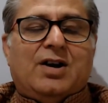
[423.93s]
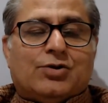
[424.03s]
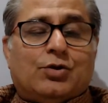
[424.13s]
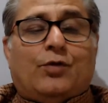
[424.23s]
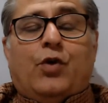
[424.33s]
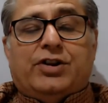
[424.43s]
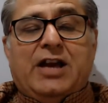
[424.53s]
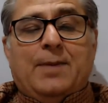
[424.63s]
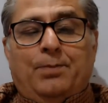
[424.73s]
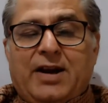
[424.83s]
So for
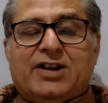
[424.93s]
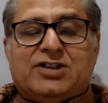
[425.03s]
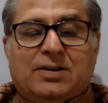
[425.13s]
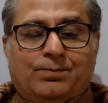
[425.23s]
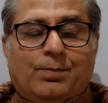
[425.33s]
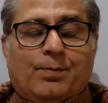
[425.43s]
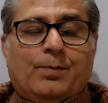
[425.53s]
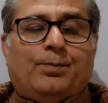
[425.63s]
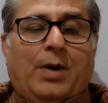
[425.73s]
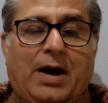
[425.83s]
the application
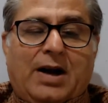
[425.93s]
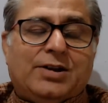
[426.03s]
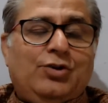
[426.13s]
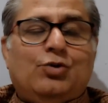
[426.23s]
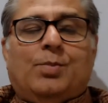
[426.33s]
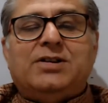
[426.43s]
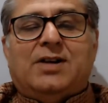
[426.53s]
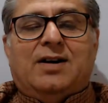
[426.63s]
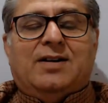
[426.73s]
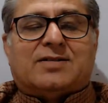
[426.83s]
part, you
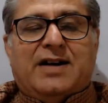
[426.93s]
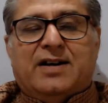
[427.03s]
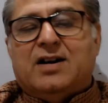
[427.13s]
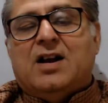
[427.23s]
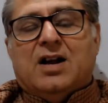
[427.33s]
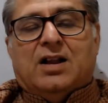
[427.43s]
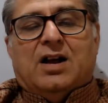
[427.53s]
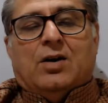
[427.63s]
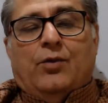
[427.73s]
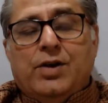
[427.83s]
must understand
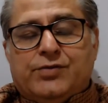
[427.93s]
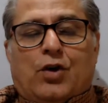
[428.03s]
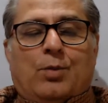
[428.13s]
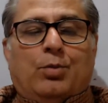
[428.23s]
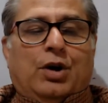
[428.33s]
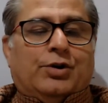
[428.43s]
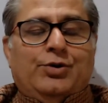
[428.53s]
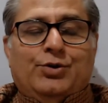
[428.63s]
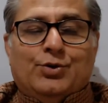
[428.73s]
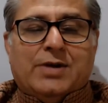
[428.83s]
which formula to
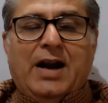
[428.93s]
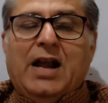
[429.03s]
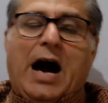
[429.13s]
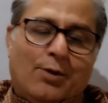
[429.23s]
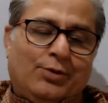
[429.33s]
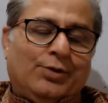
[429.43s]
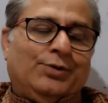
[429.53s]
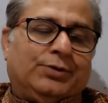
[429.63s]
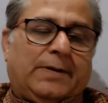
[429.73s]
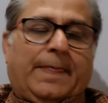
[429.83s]
use and how to use
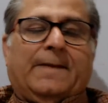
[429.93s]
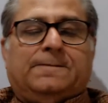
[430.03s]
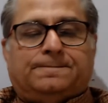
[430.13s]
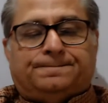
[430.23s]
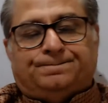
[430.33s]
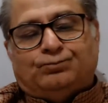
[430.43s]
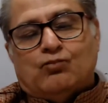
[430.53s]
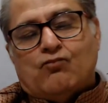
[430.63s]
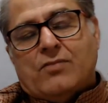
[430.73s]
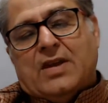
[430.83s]
it.
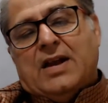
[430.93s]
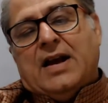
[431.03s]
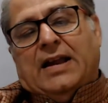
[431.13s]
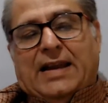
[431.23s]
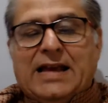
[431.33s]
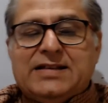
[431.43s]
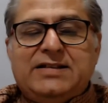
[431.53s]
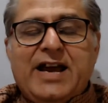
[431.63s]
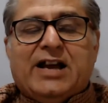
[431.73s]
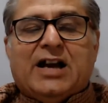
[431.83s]

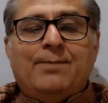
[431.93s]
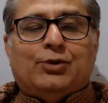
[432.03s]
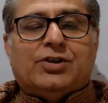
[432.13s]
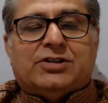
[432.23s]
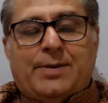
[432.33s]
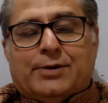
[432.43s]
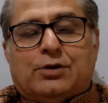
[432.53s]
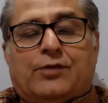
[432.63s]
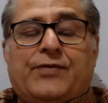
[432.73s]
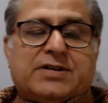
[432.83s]
Lastly, I come to the
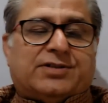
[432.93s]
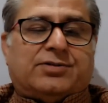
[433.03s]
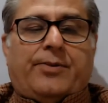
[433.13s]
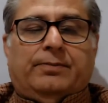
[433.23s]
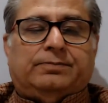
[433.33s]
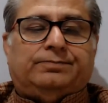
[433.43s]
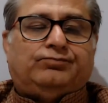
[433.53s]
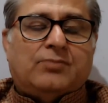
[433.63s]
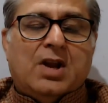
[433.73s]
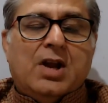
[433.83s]
subject of physics.
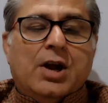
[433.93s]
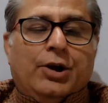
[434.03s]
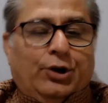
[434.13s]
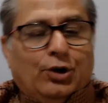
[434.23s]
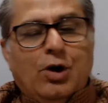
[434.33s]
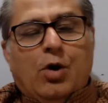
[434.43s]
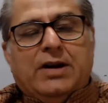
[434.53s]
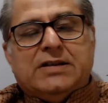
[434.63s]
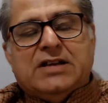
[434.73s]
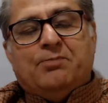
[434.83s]
Do you know what
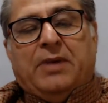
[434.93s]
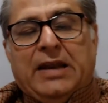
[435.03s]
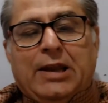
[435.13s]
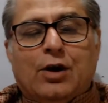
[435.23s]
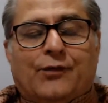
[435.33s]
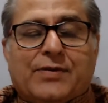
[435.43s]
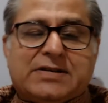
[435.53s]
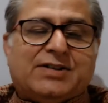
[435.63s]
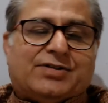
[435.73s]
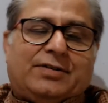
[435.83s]
is the meaning of
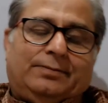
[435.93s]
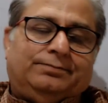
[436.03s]
physics?